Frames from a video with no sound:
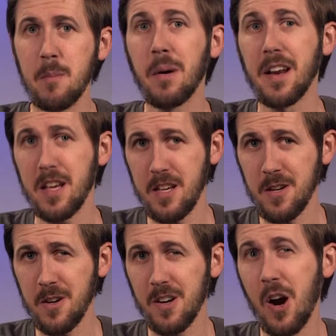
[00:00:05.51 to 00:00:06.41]
but
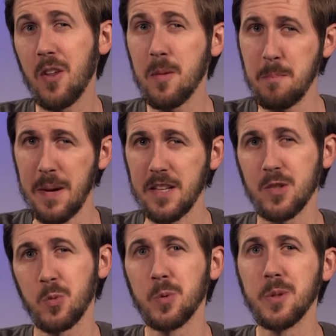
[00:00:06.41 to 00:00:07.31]
here are the
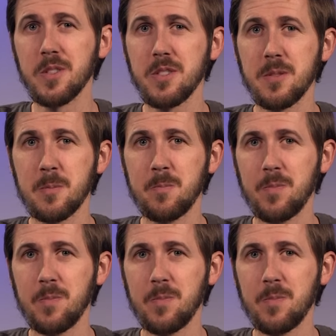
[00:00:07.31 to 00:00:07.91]
base rules.